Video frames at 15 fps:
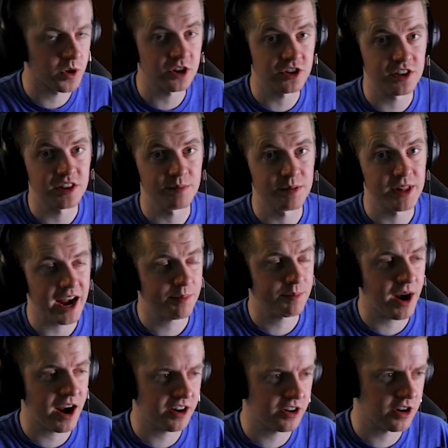on the black
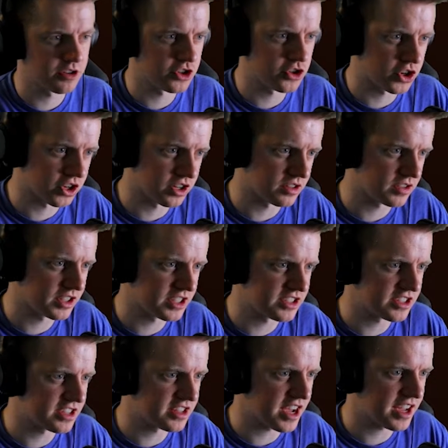background, you couldn't really
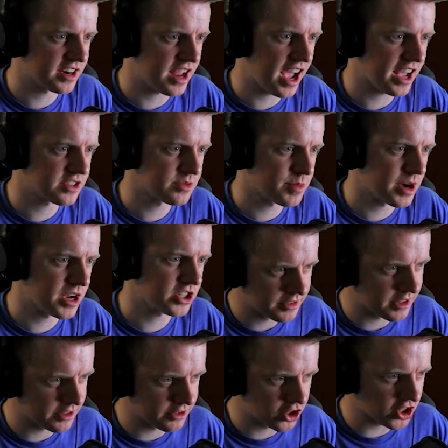see that as much.
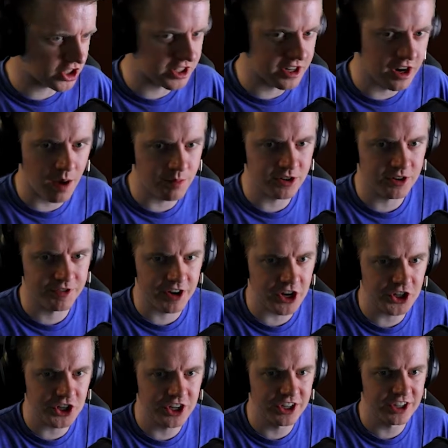Just an
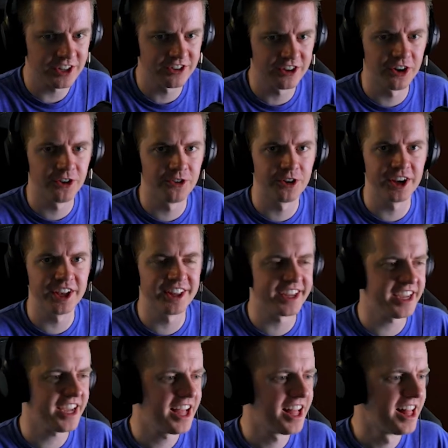observation, really.